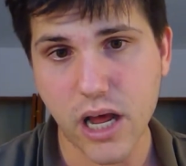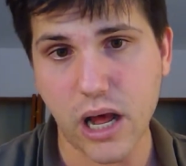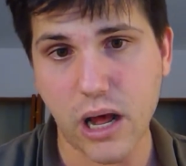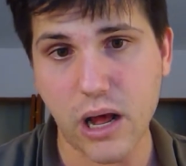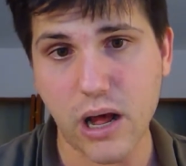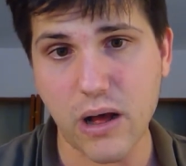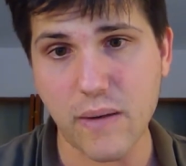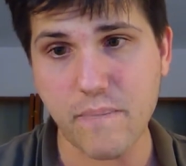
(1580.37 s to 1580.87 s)

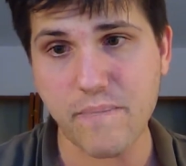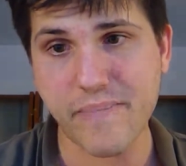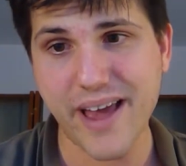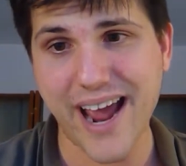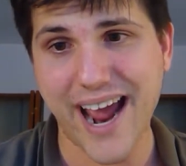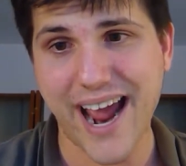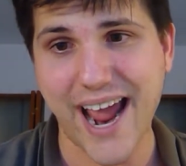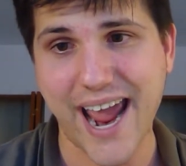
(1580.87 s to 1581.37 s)

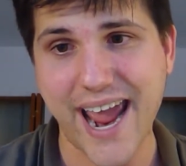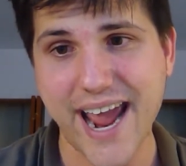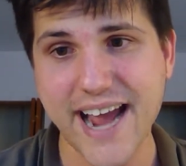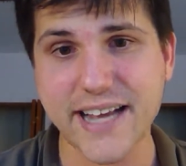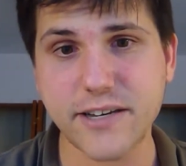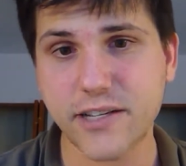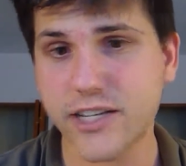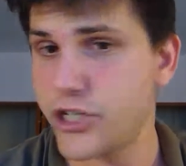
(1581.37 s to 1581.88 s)

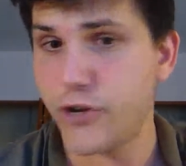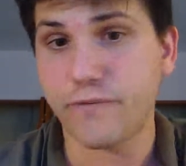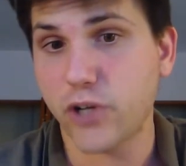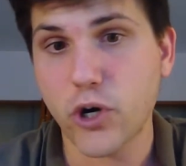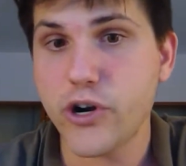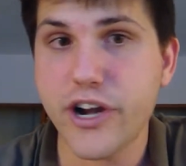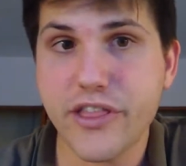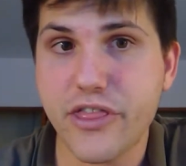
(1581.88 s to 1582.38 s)
And because you've
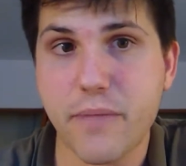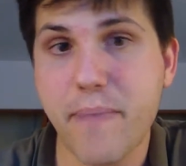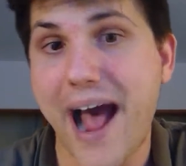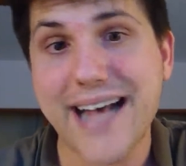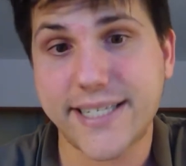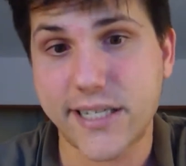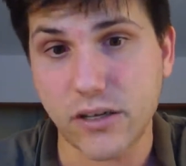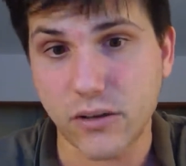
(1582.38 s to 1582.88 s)
learned it in the
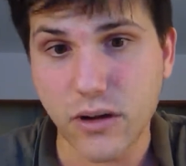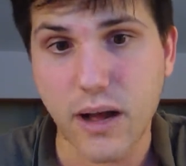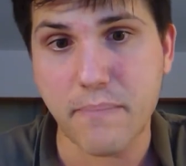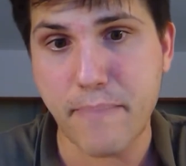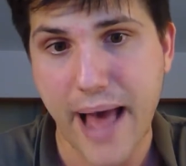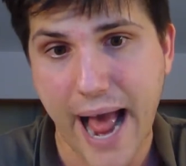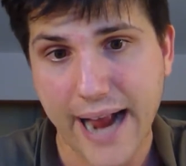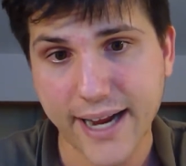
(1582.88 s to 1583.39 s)
past, it'll come
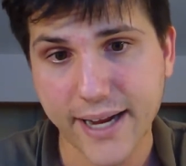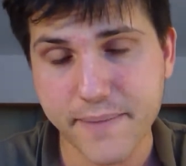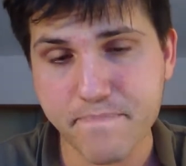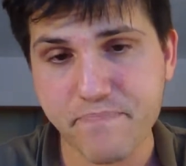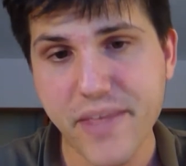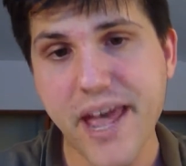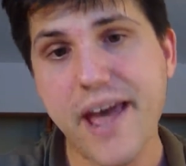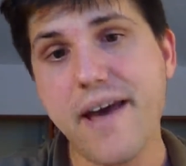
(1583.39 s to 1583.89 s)
back.
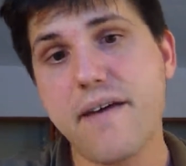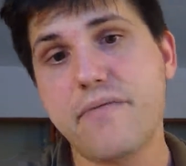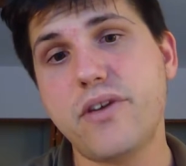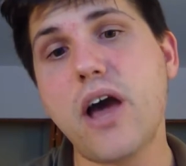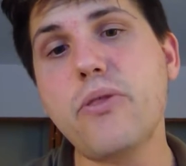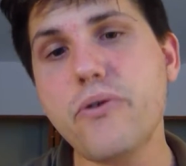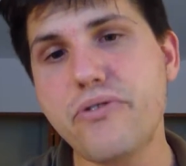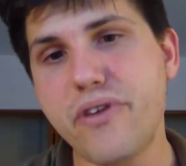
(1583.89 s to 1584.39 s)
The
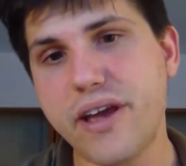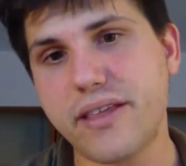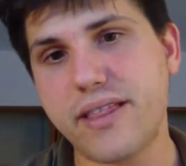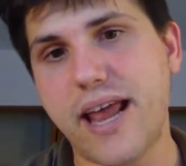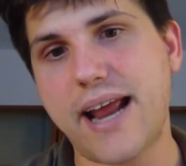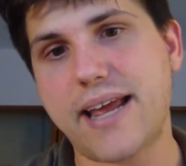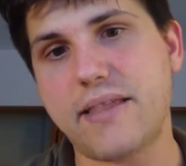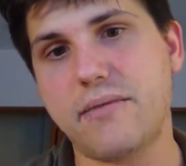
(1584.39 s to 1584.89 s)
other thing
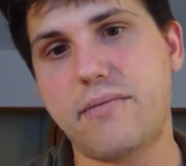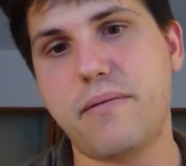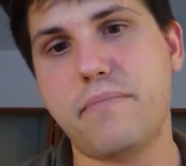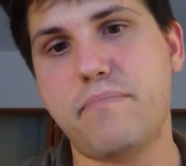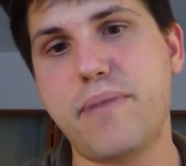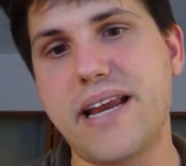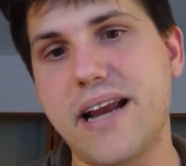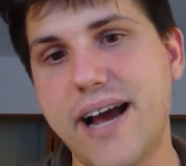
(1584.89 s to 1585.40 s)
that I can
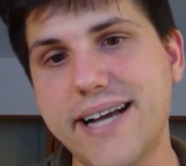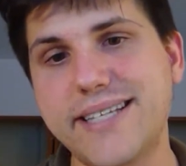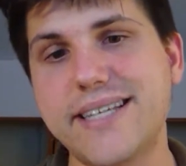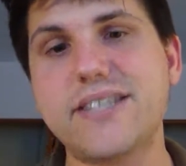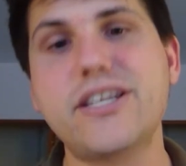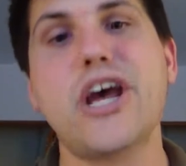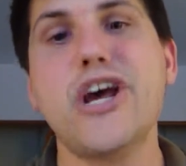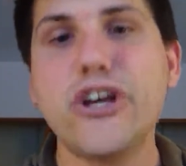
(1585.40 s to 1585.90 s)
think be nice
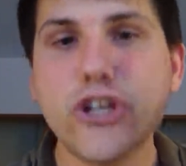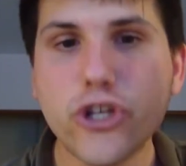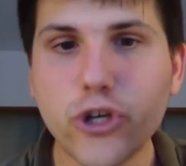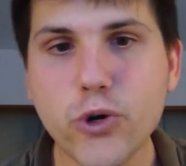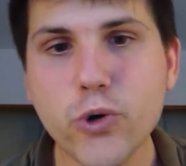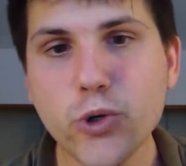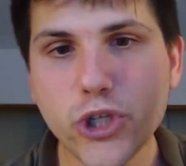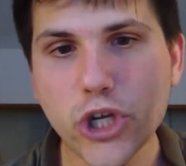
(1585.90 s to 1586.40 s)
is
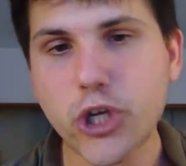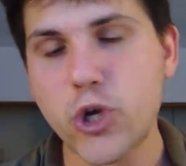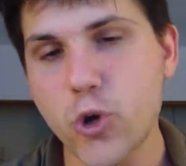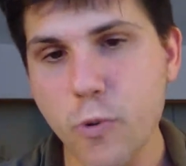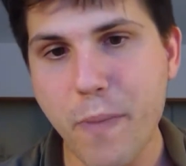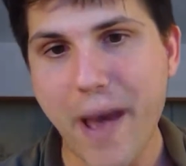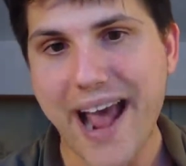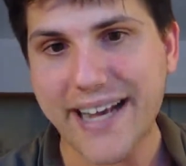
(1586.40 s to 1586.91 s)
use the
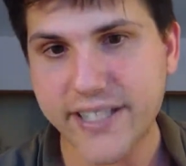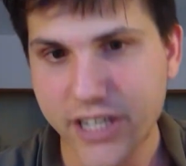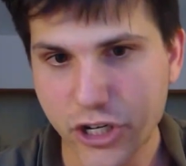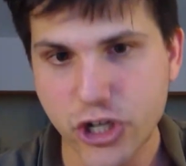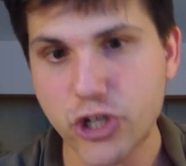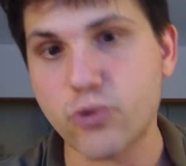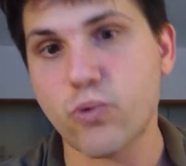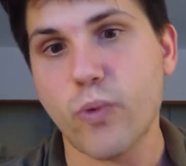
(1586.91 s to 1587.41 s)
Q banks to
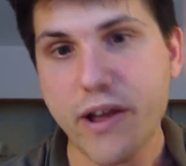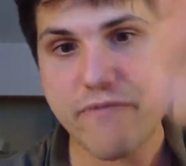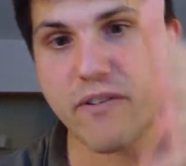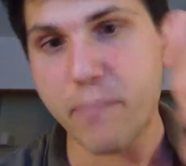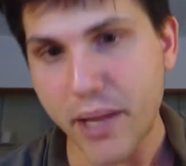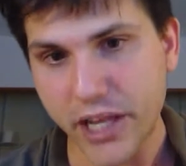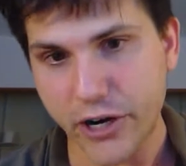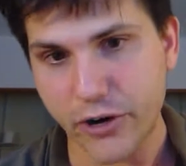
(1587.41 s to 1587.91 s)
just
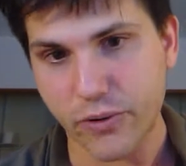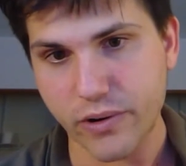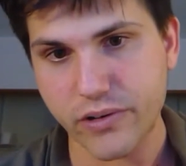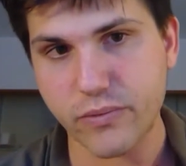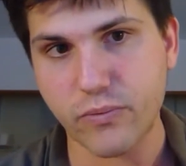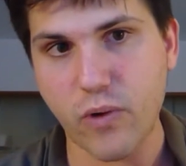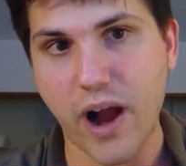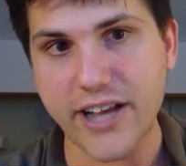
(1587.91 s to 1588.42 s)

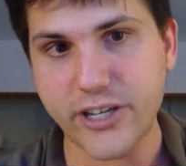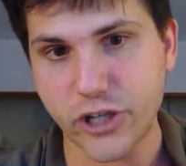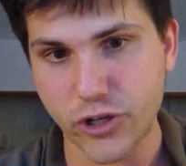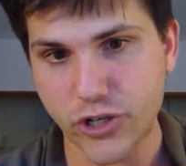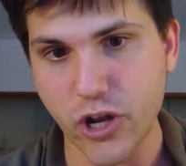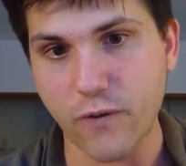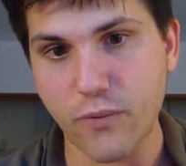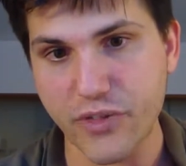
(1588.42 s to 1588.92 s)
refamiliarize
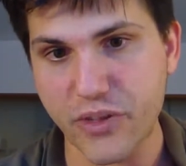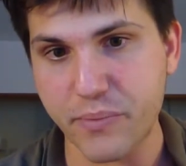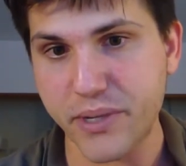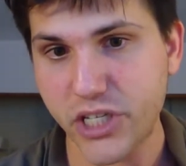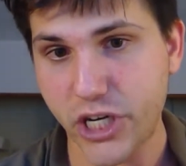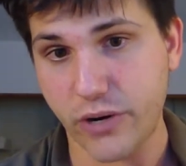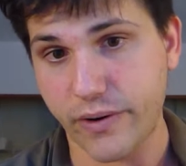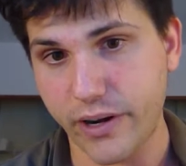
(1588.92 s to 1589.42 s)
yourself with the
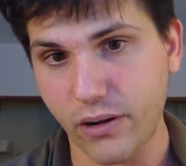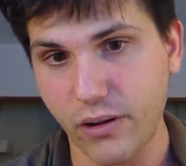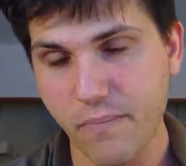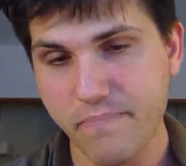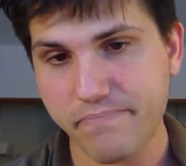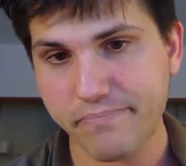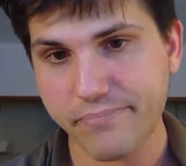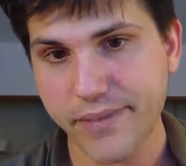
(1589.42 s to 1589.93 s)
material.